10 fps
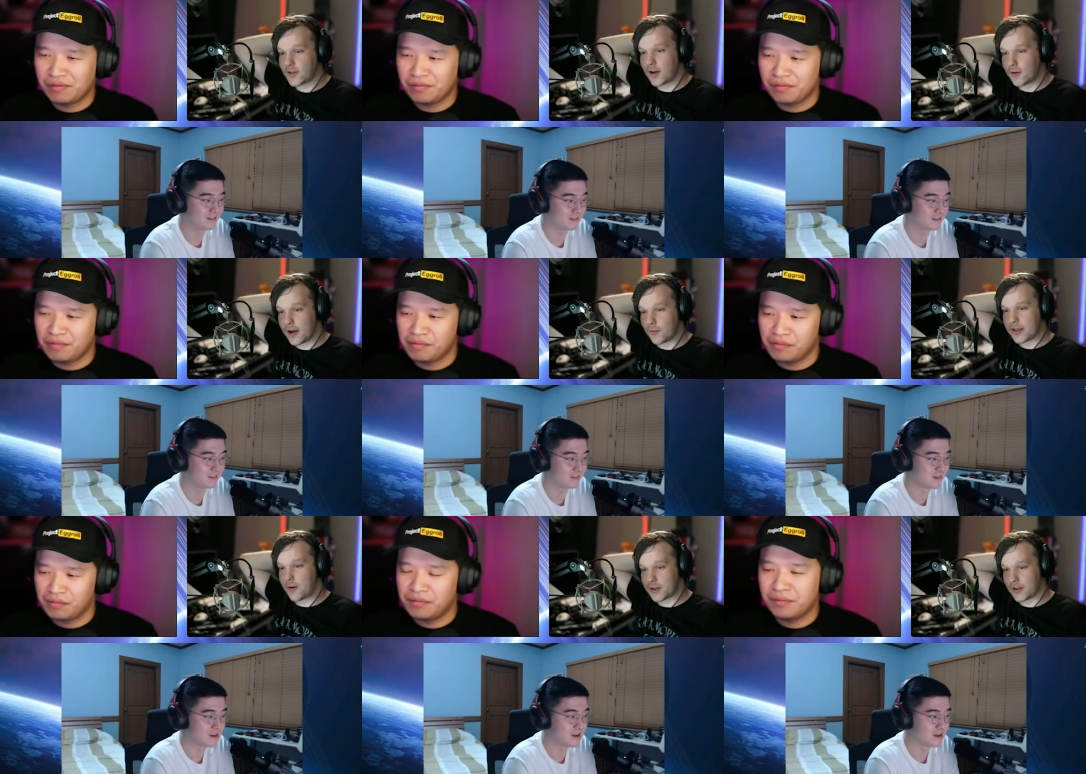Speaker 1: though. That was that
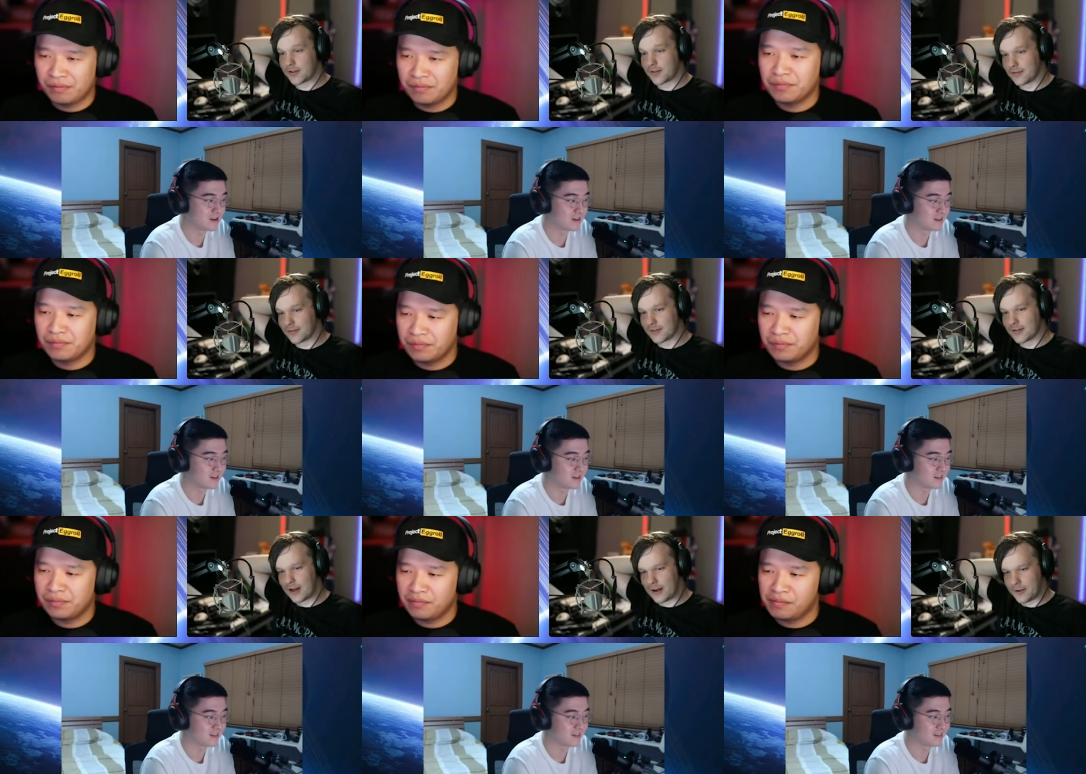was a
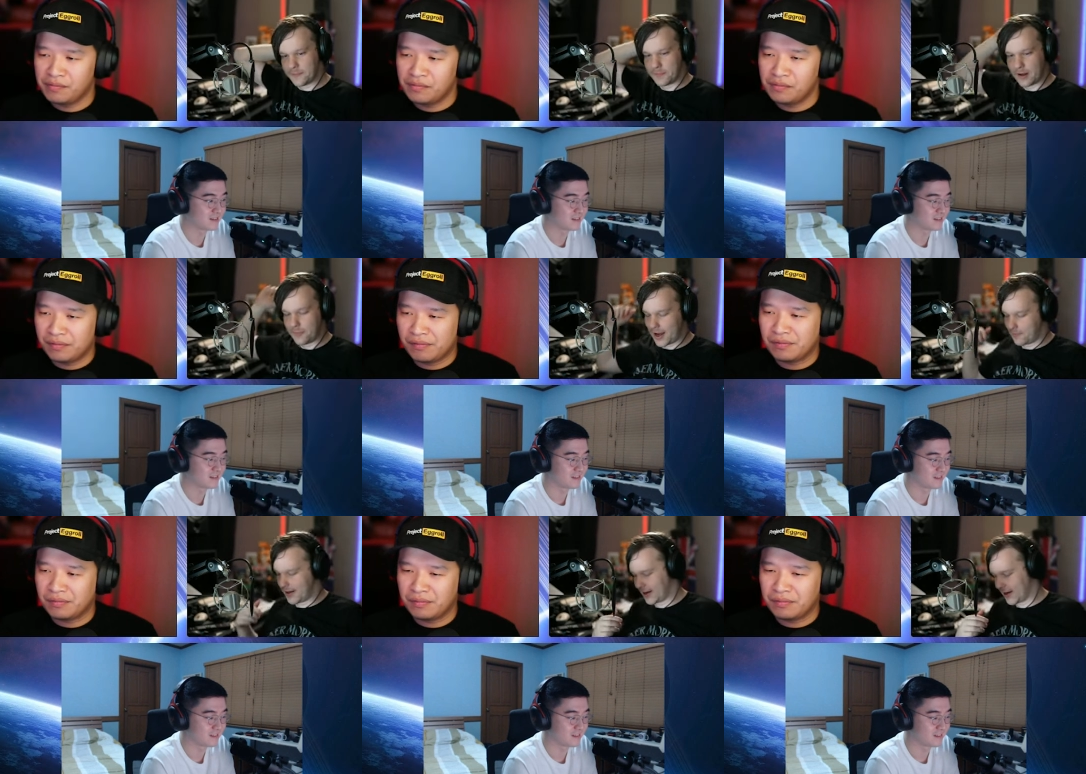um a
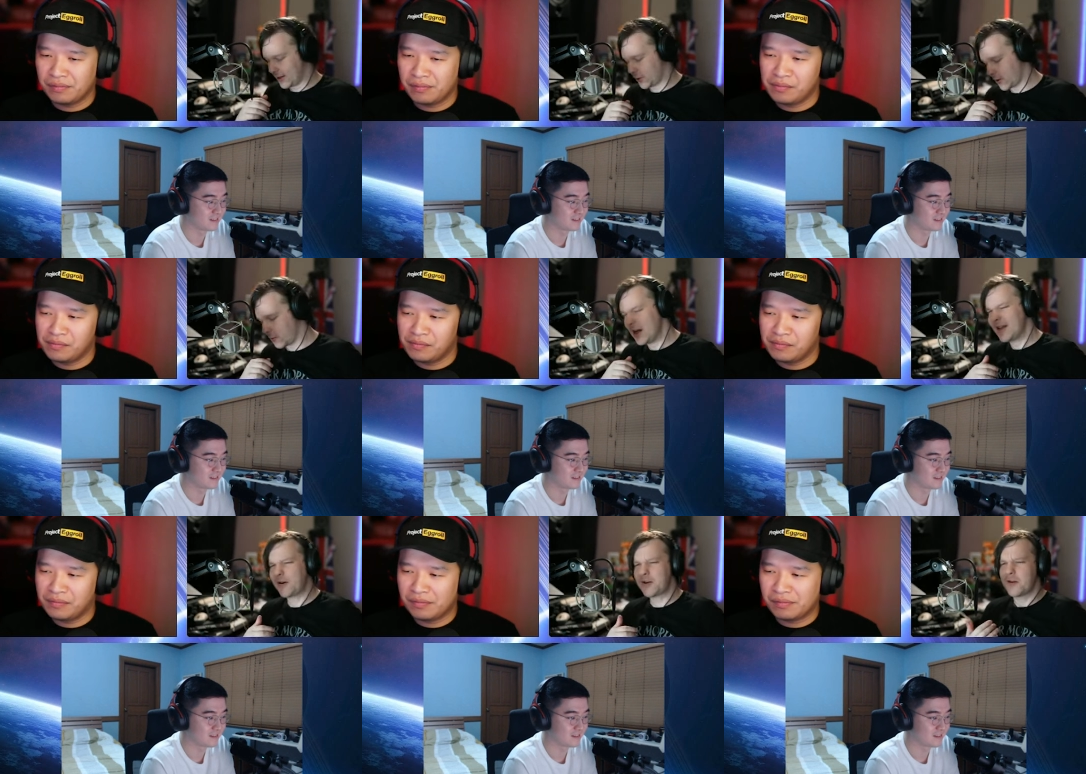Batman kind of show.
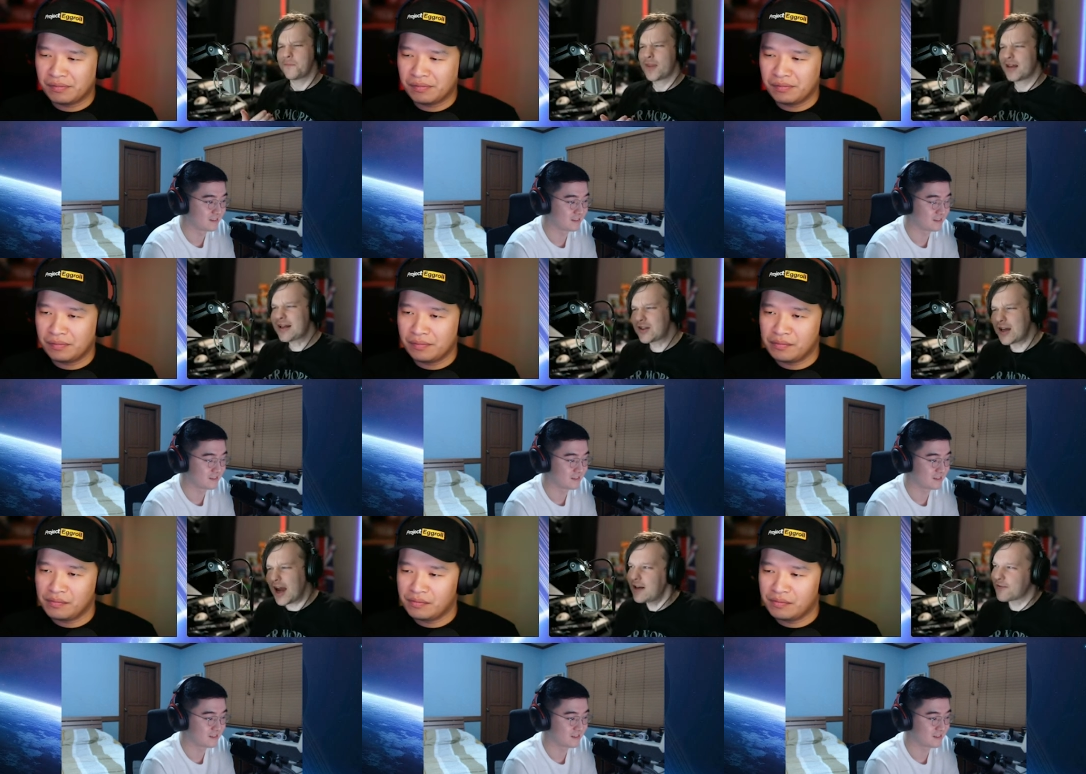That, that's the
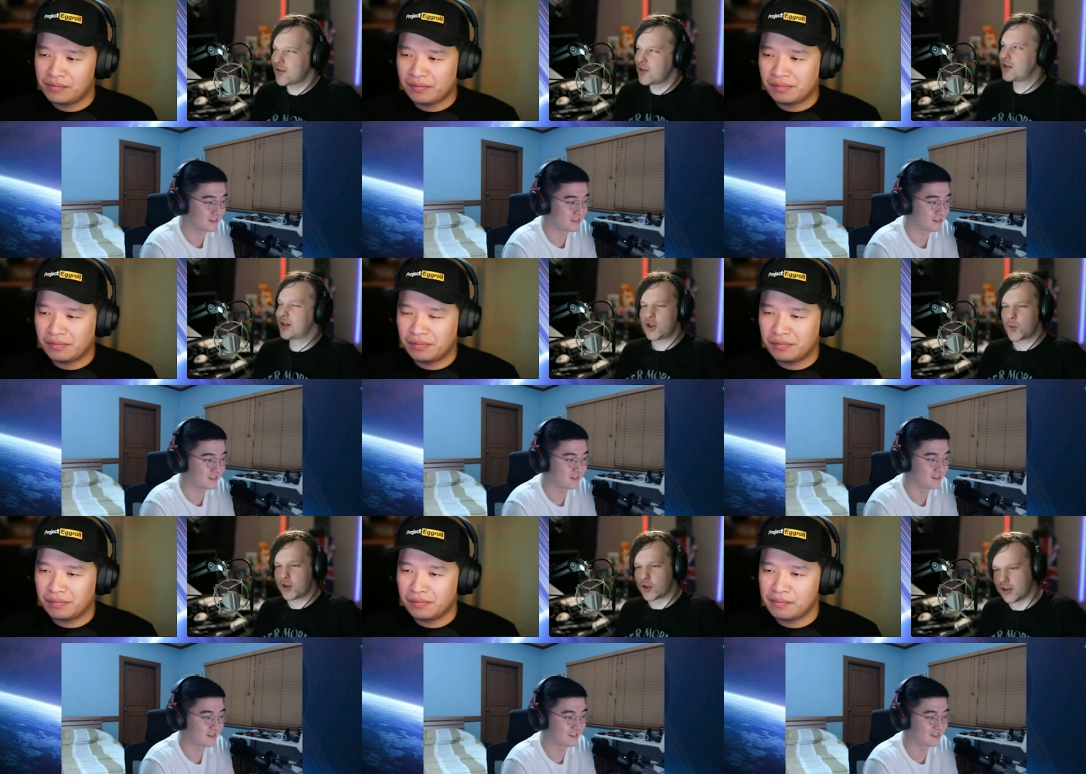kind of
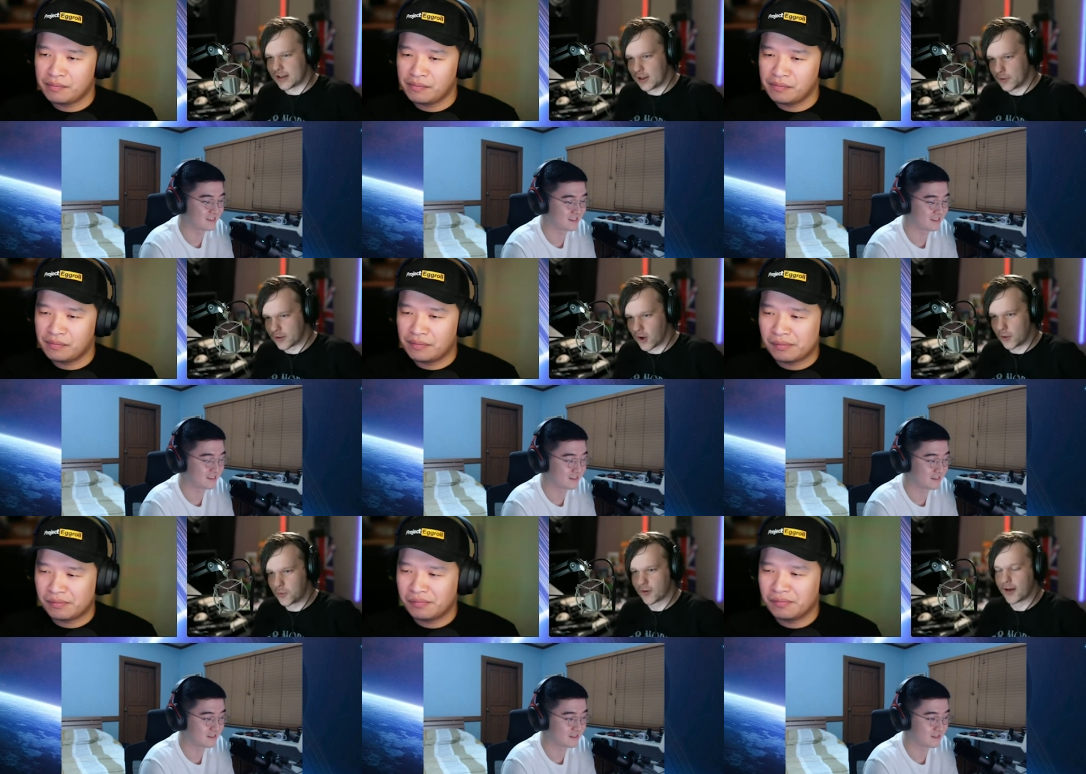situation you're dealing with in
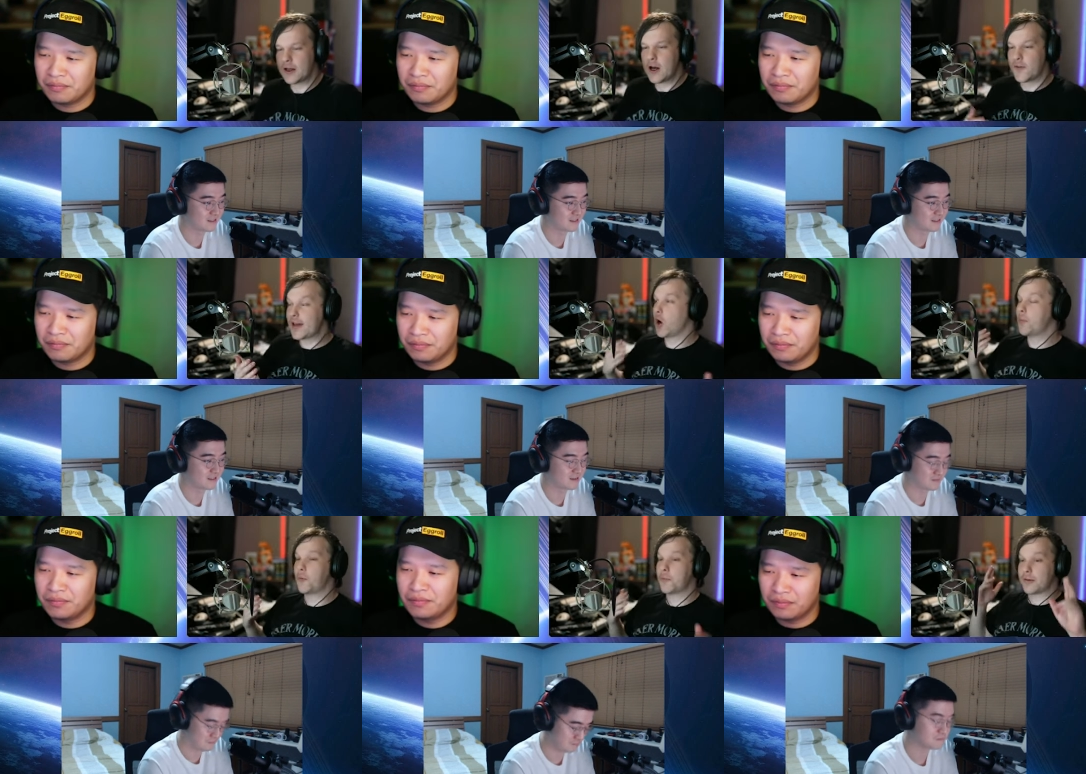Hollywood, right? They come
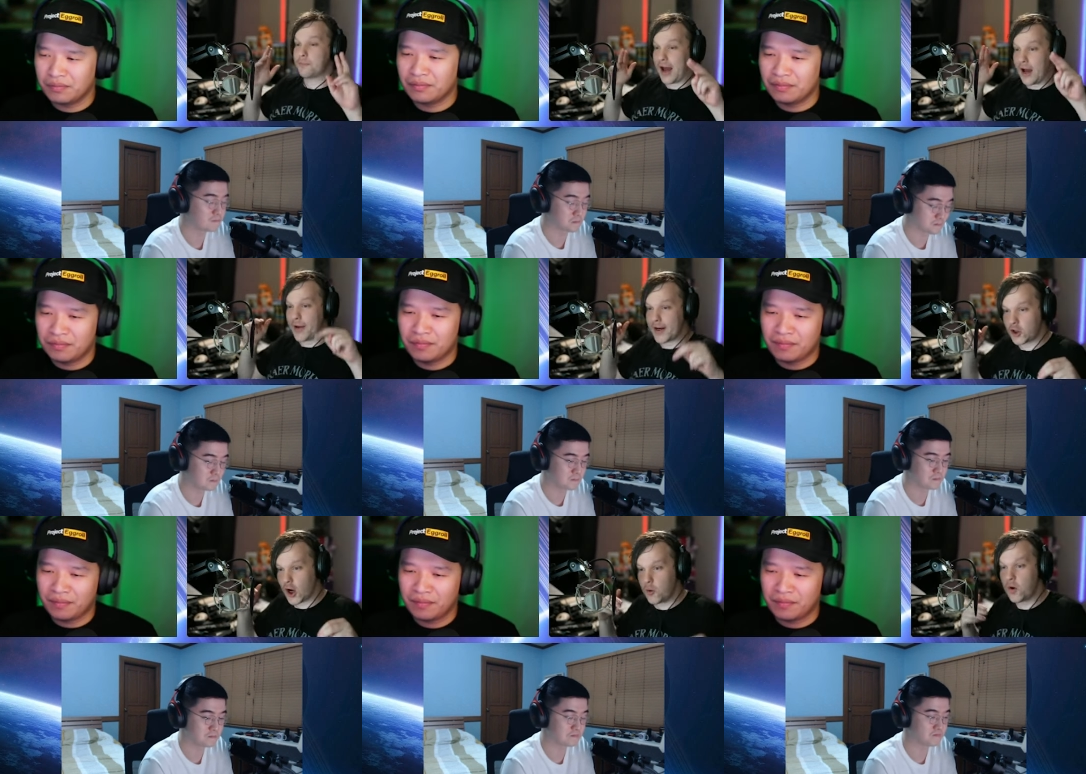out with a Batman
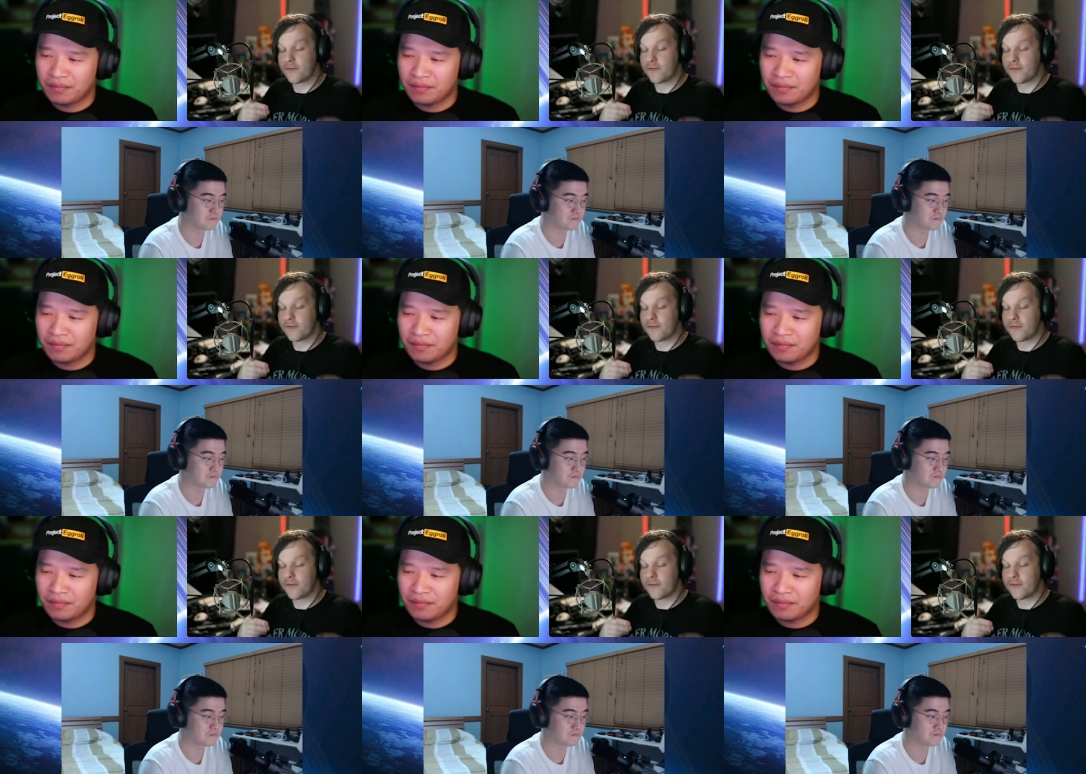show.